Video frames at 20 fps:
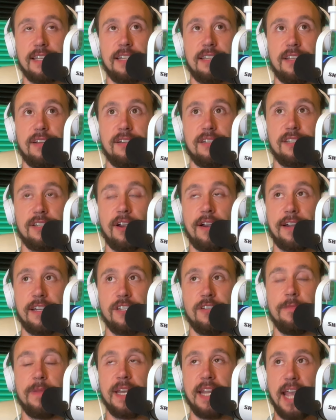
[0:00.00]
Like there's
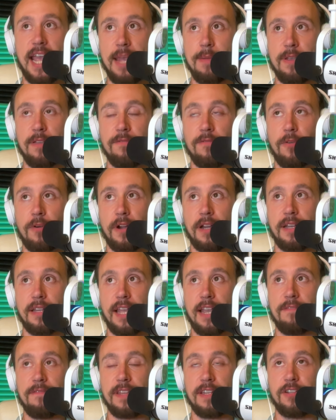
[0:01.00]
targets you've been aiming for in
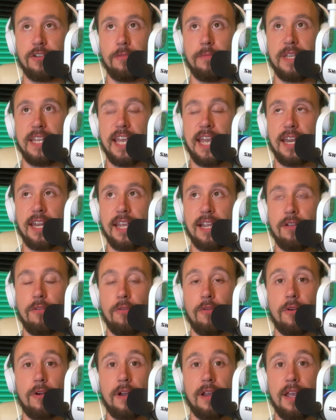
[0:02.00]
life that you'll be hitting
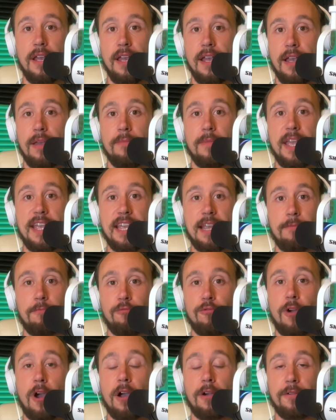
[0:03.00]
or making
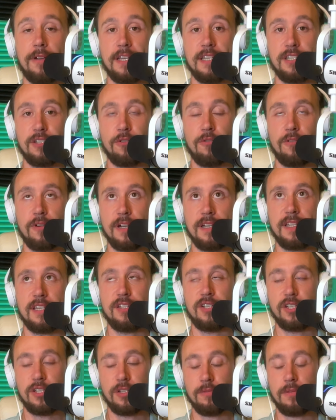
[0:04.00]
progress towards,
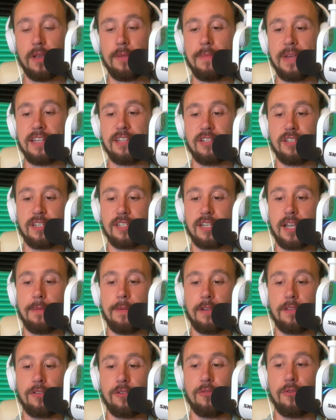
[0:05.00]
is just a message that's
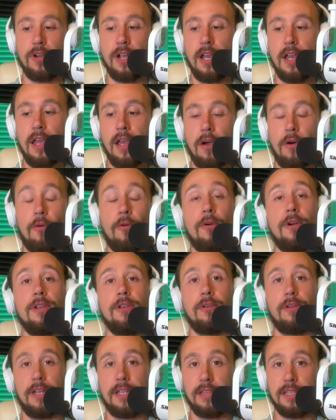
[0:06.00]
coming through, or
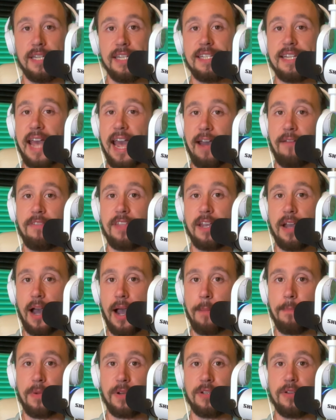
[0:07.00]
you'll at least have the
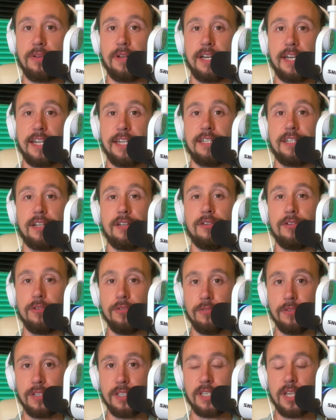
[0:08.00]
opportunity to
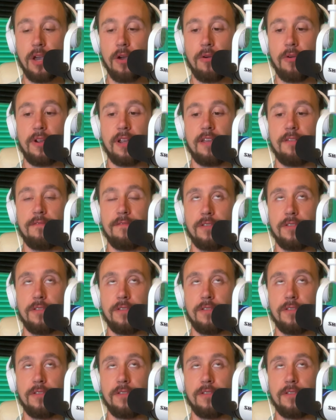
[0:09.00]
do so if